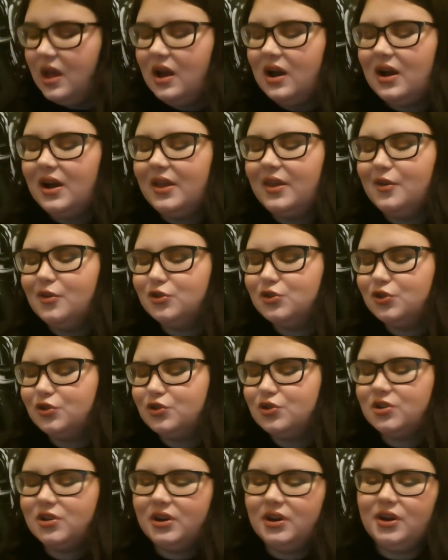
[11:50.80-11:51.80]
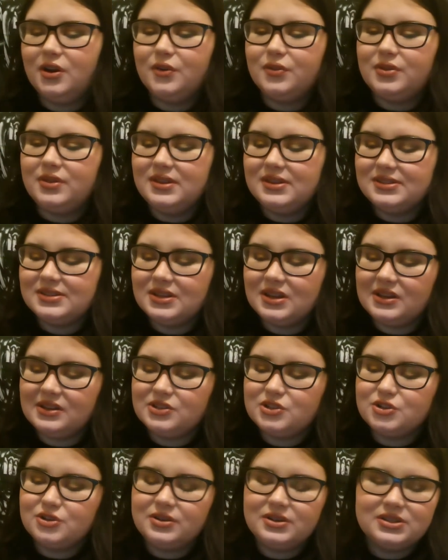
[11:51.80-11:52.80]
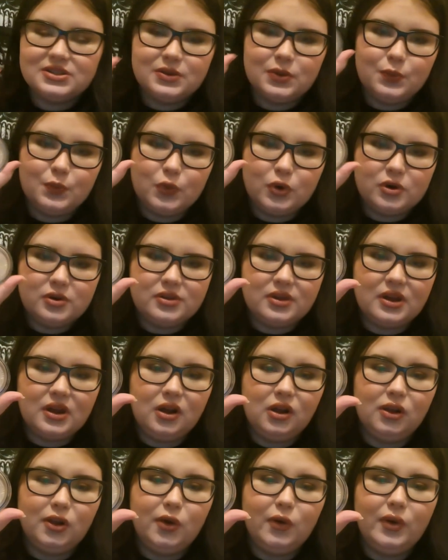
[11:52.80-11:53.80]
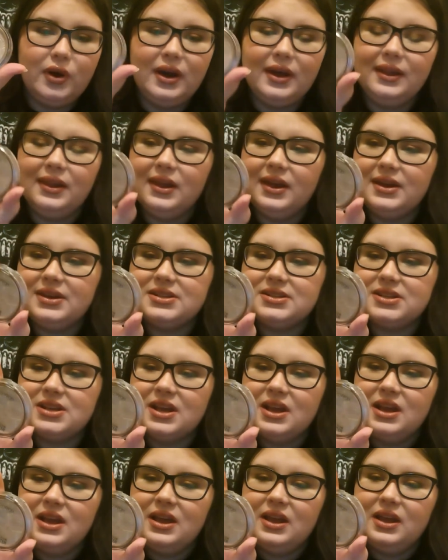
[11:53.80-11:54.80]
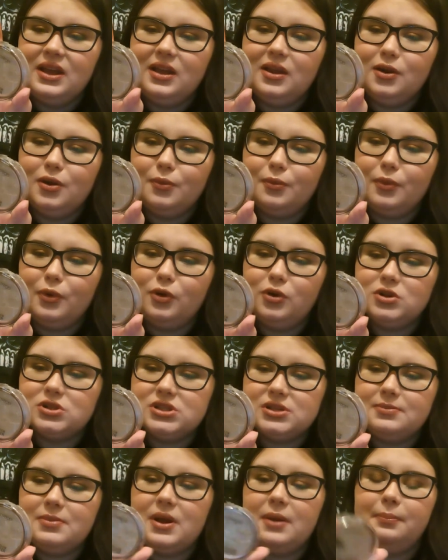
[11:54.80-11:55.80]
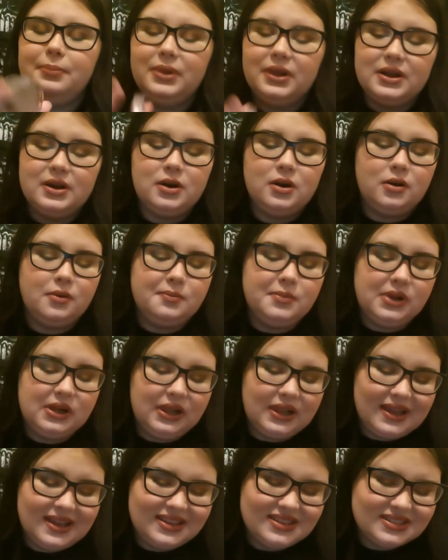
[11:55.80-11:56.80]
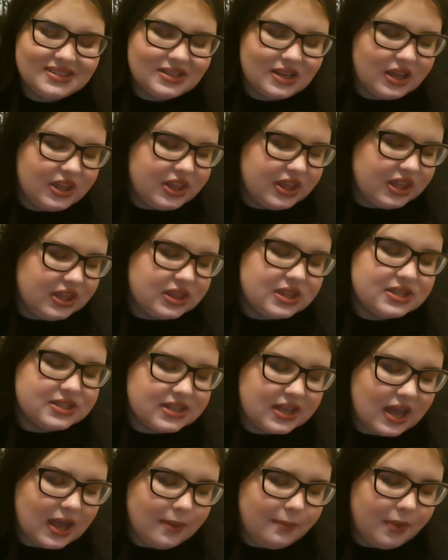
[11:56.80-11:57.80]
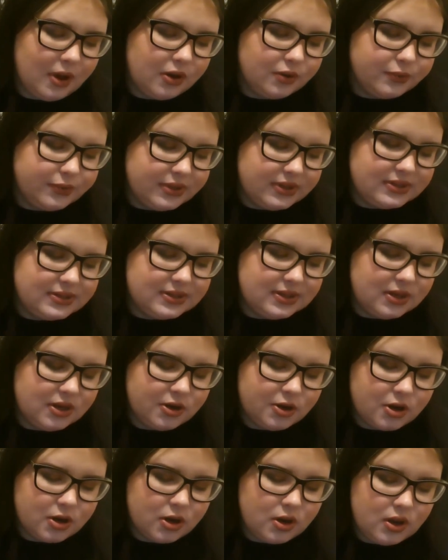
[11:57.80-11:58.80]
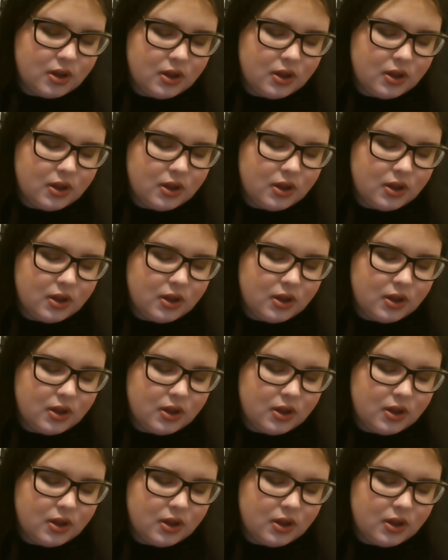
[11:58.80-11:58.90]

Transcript: I also tried out this Catrice More Than Glow highlight in Ultimate Platinum Glaze. I think this came out this year,